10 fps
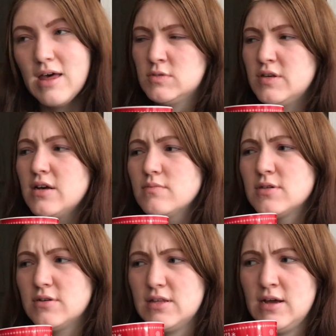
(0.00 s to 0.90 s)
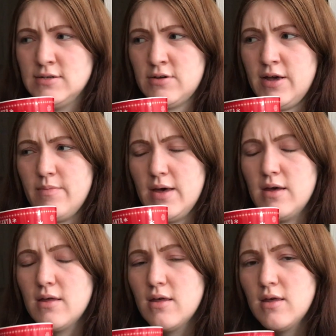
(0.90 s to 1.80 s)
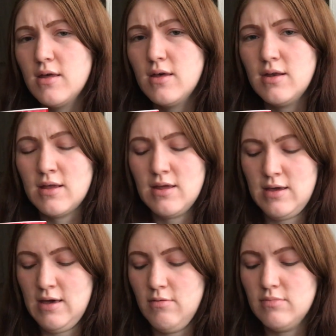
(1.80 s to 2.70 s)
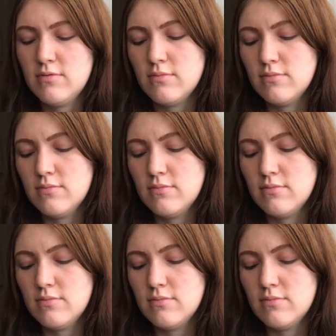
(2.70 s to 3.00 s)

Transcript: so he comes down to the house quite a bit and kind of helps.